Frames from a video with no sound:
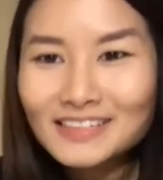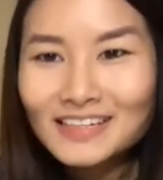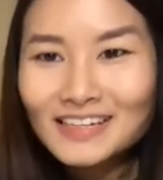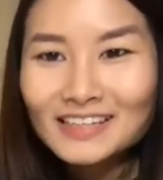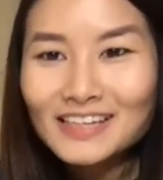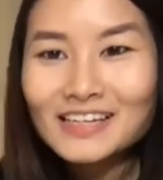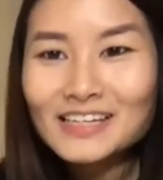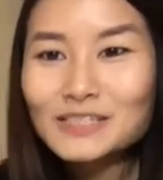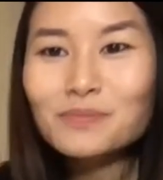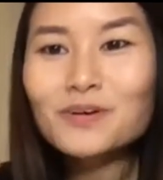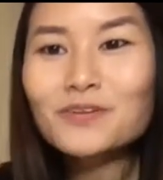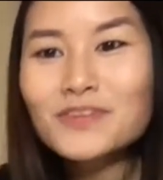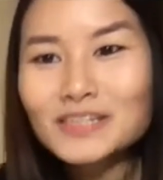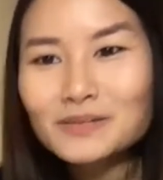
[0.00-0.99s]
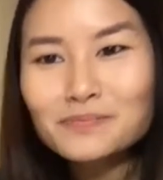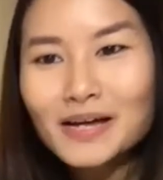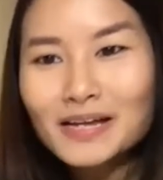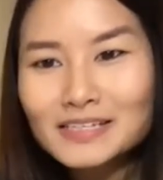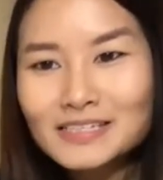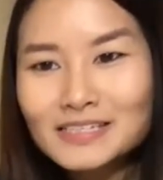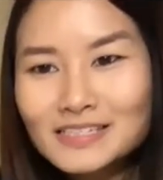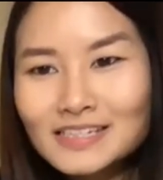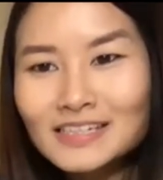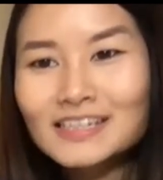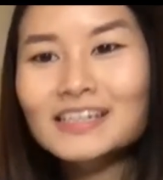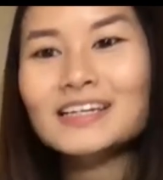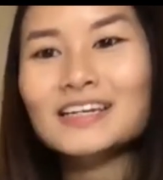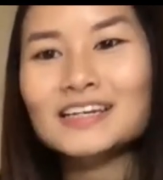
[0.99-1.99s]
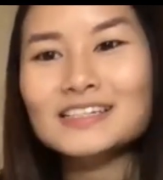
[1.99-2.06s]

Then it's perfectly balanced because